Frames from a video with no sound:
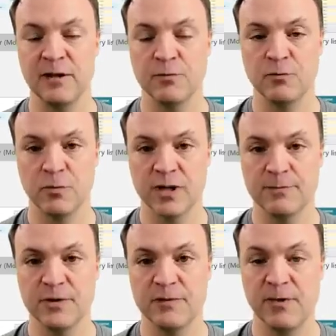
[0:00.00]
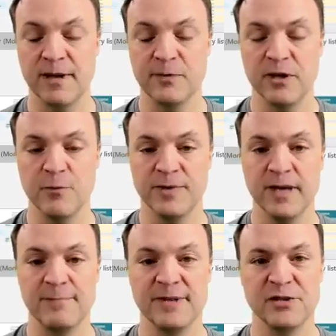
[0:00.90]
workbook, what I'm going to
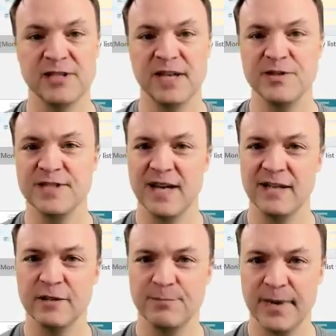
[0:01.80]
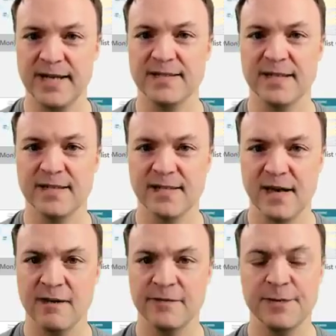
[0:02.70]
open up, and just understanding the basics
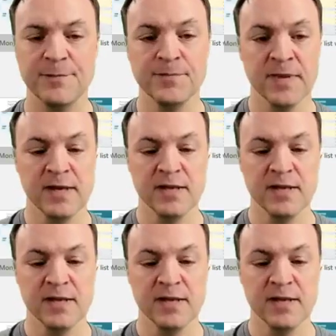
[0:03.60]
of it.